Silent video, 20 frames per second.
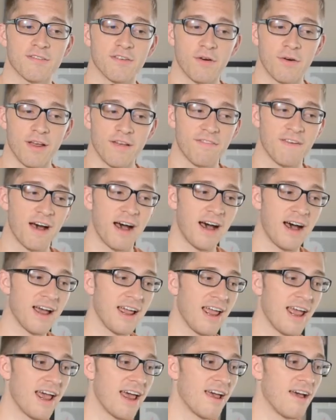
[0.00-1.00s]
So if I
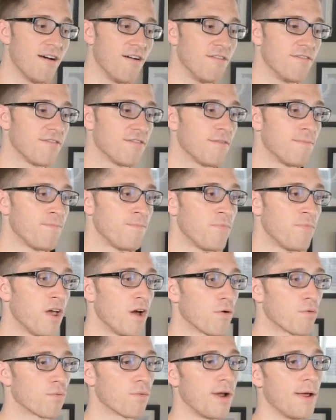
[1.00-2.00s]
have
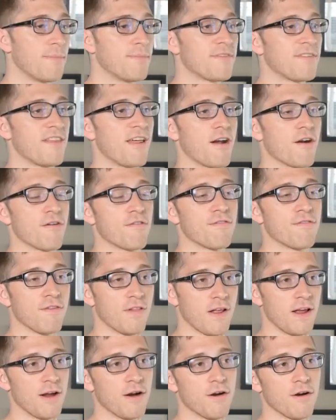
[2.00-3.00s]
ribs that are
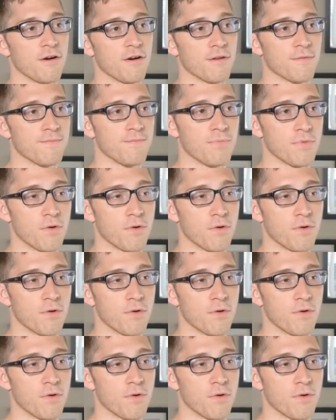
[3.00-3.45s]
flared,